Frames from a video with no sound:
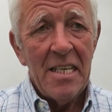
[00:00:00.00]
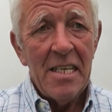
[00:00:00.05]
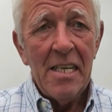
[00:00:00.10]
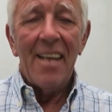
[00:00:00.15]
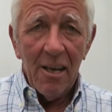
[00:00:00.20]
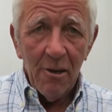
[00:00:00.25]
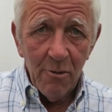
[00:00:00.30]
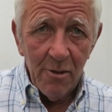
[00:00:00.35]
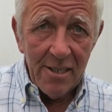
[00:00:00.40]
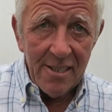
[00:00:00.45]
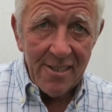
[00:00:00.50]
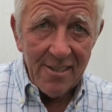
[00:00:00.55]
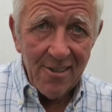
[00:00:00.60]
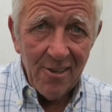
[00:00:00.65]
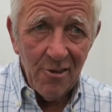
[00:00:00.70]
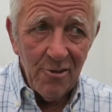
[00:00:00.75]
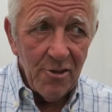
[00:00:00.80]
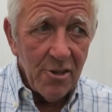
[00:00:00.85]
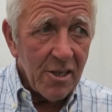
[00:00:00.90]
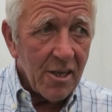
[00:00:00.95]
Now it's
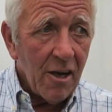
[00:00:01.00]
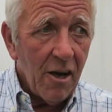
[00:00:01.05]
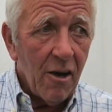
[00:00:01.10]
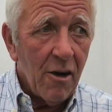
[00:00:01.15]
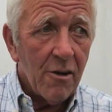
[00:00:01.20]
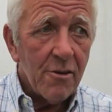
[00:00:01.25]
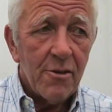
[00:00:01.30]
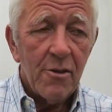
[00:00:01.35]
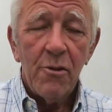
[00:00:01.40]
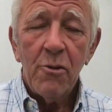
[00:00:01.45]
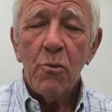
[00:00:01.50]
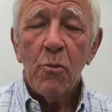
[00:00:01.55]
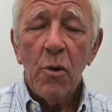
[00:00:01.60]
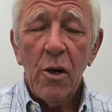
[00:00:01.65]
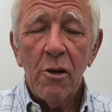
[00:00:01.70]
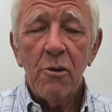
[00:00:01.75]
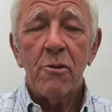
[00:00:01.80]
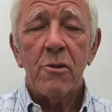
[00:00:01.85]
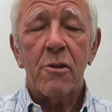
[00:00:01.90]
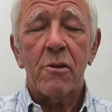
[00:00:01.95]
done the garden the
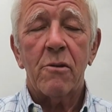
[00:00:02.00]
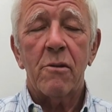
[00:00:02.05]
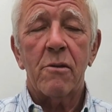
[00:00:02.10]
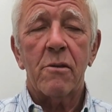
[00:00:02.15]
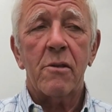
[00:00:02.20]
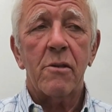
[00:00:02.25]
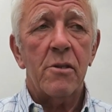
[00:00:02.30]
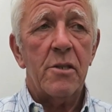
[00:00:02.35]
world of good,